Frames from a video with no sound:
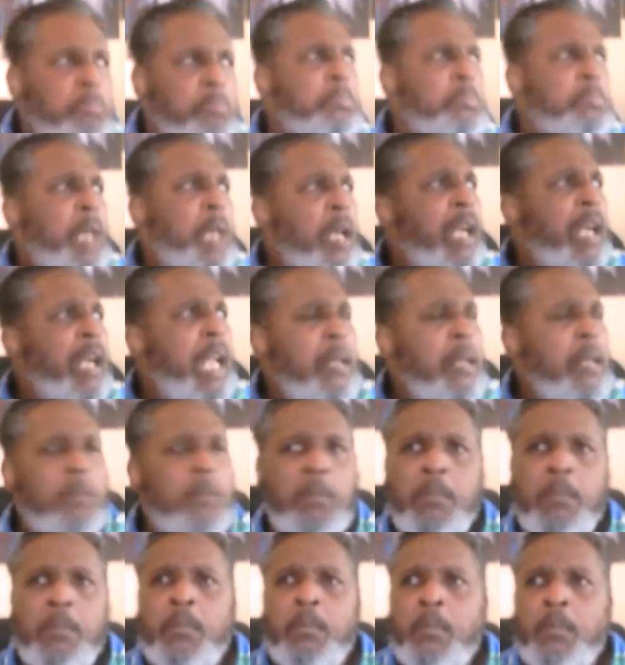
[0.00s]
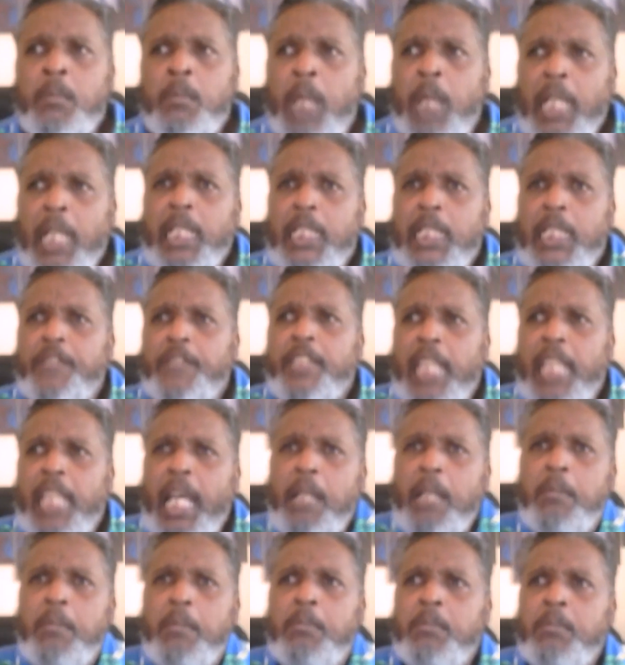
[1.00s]
All right. I can live with
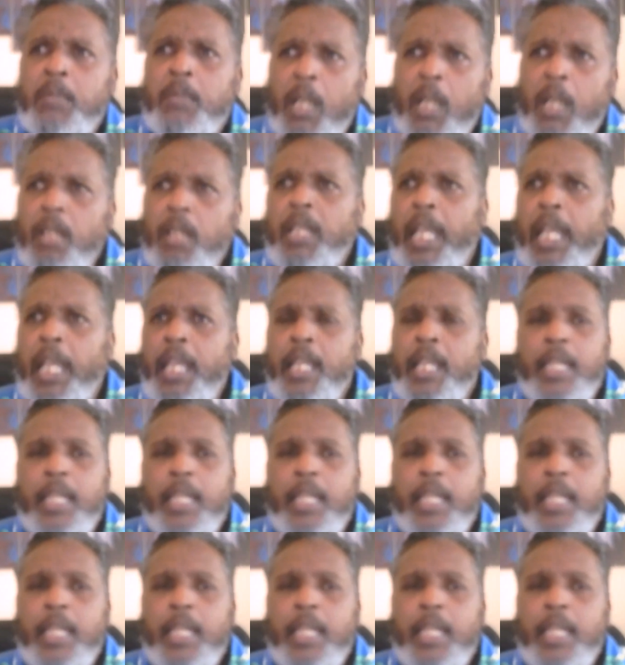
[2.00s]
that. Okay.